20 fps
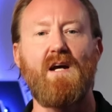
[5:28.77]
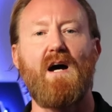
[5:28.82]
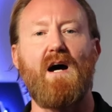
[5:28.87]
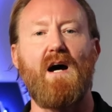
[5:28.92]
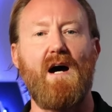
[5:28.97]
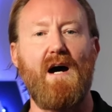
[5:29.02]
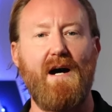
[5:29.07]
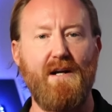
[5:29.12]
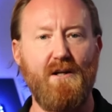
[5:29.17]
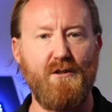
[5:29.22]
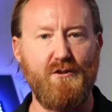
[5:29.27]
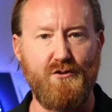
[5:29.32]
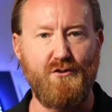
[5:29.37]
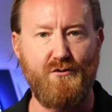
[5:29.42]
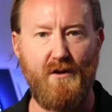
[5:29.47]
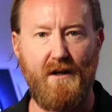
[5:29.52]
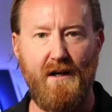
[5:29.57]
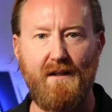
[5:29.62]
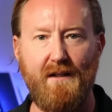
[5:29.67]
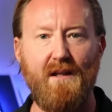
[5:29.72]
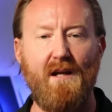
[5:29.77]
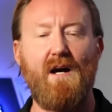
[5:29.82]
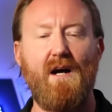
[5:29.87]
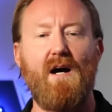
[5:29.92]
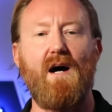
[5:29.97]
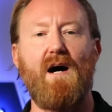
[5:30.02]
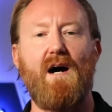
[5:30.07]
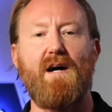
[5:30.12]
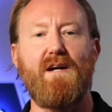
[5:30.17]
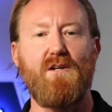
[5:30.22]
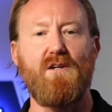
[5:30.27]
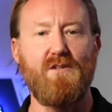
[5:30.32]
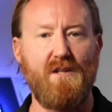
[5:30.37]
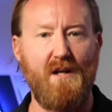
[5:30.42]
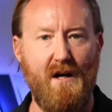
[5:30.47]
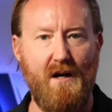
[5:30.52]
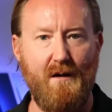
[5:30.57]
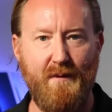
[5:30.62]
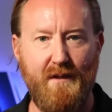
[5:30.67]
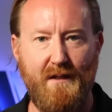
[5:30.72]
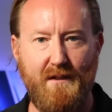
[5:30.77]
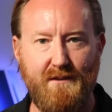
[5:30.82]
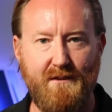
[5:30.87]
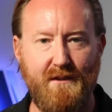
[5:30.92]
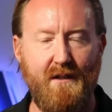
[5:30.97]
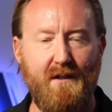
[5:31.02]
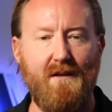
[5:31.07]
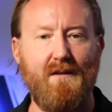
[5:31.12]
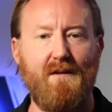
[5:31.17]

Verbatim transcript: higher strength, higher dominance,